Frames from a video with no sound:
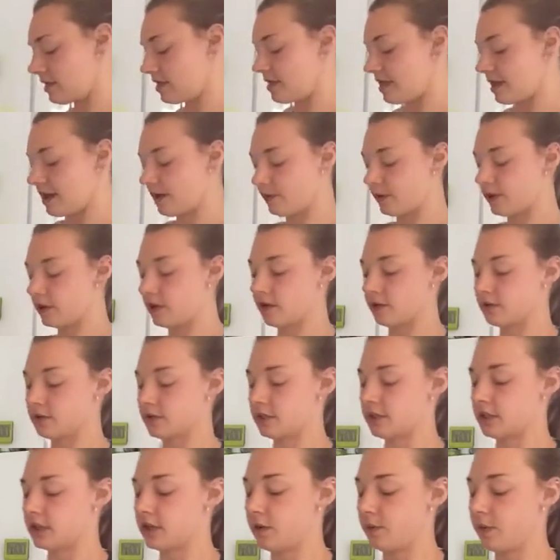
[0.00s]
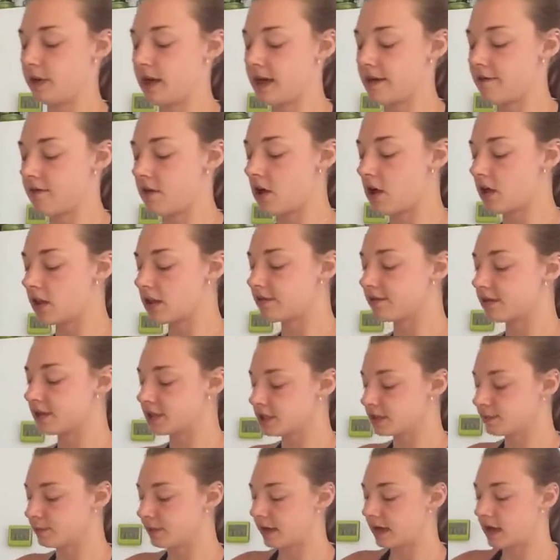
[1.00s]
There we go. So we have all of our
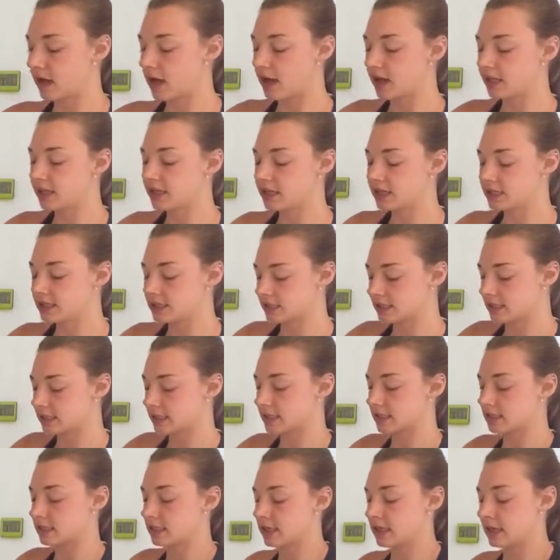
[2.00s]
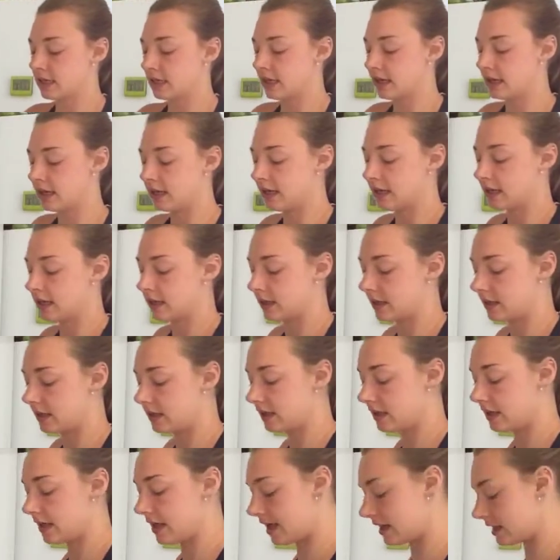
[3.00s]
spring onions
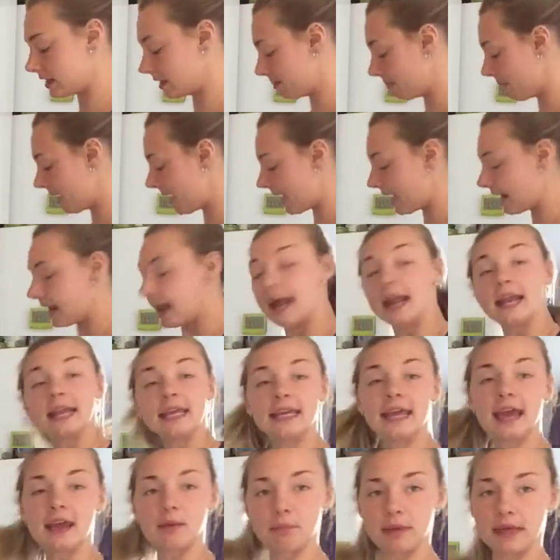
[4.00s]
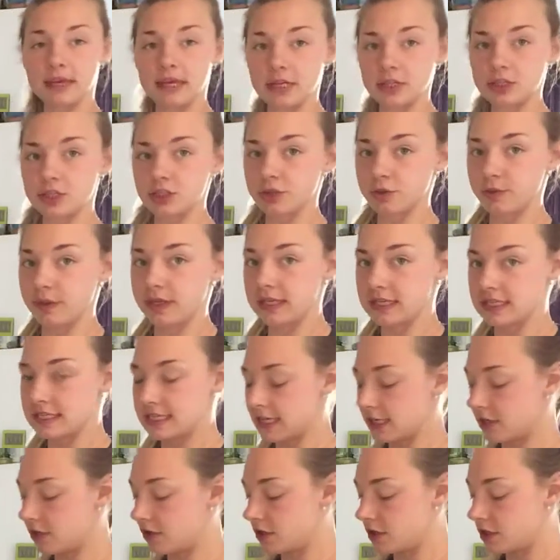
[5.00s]
in the pan, and again making sure we
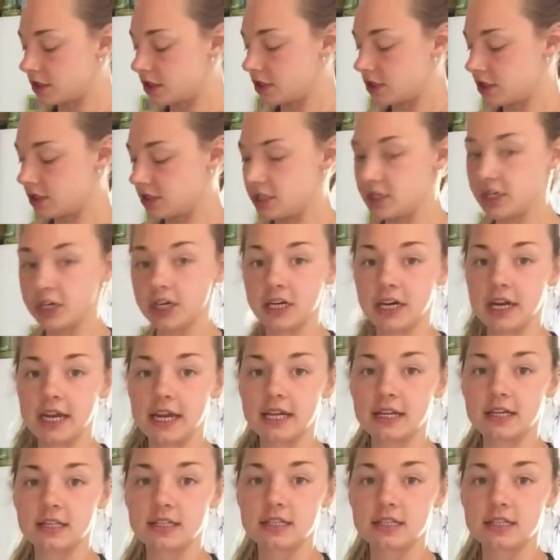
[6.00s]
continue to stir it.